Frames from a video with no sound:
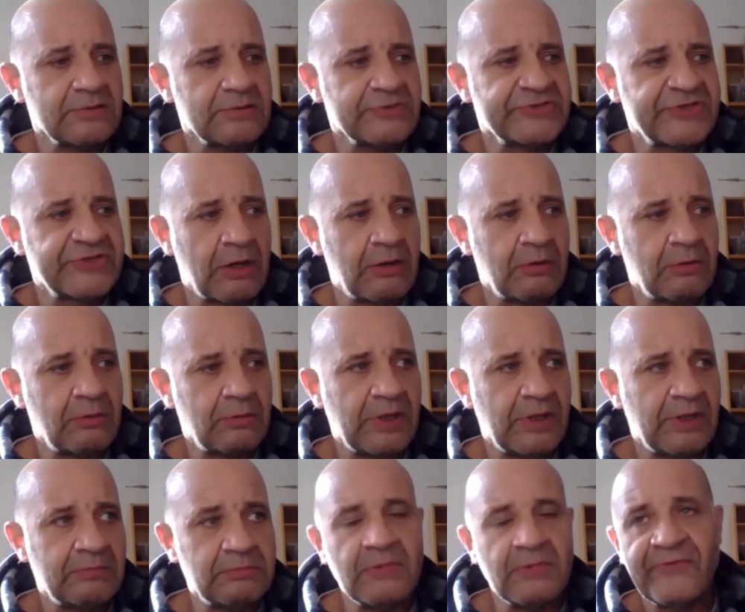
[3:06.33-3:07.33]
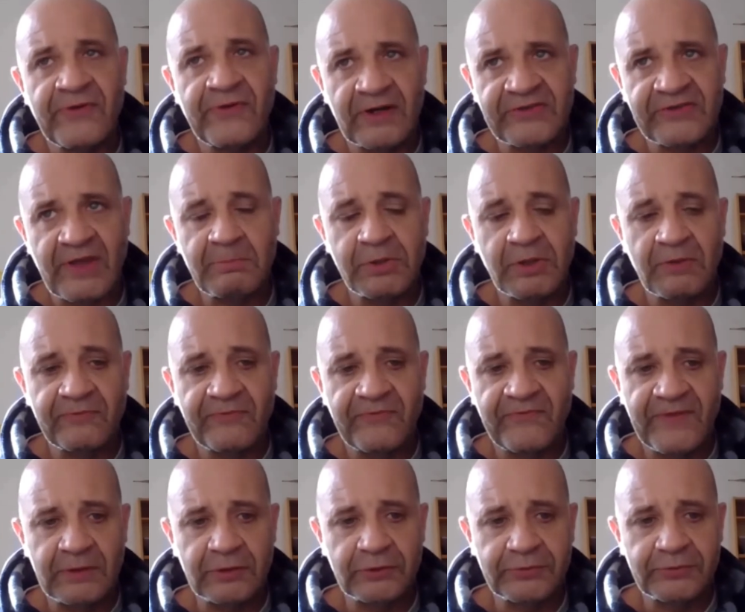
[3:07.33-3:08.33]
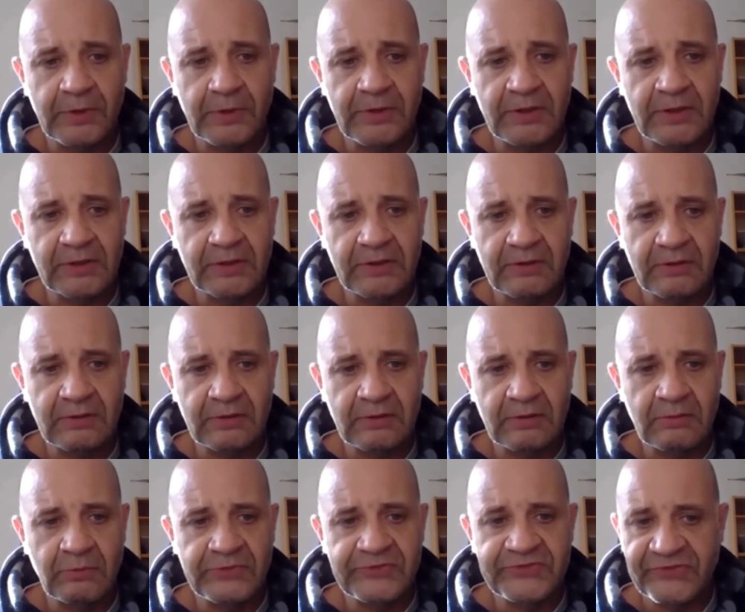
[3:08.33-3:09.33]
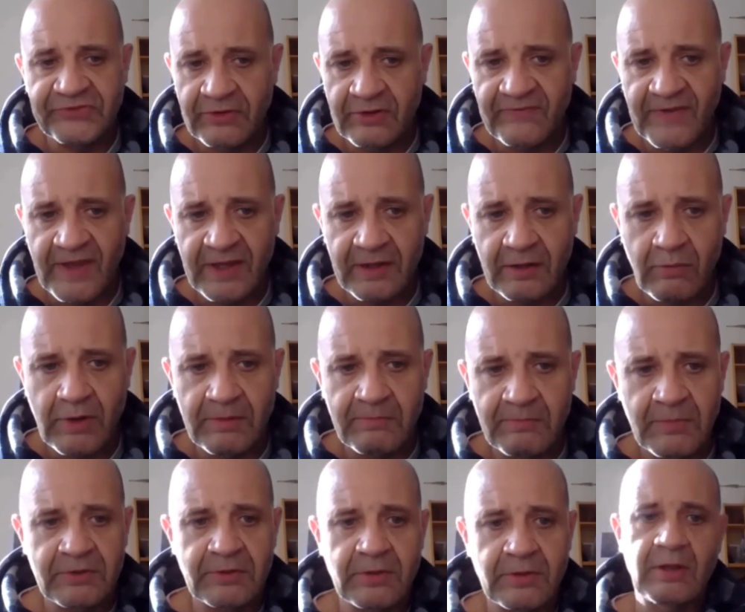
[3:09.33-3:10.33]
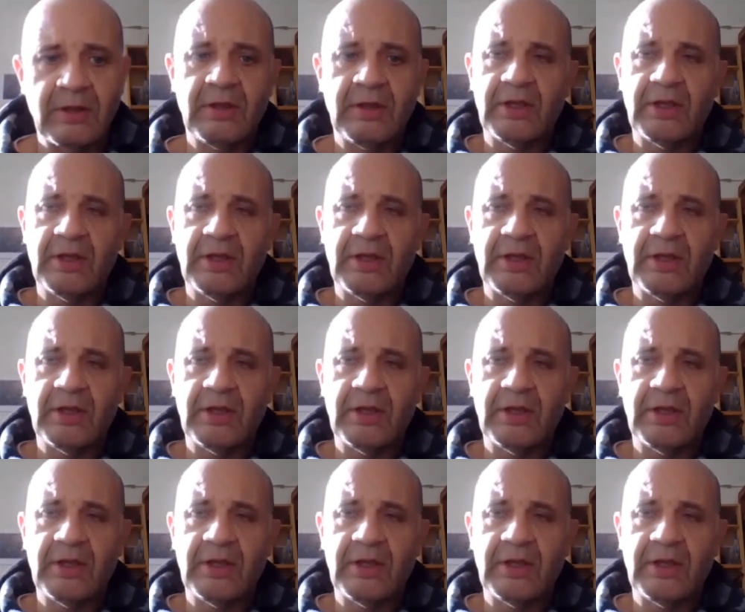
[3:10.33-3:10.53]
So, for example, on field work with survey equipment,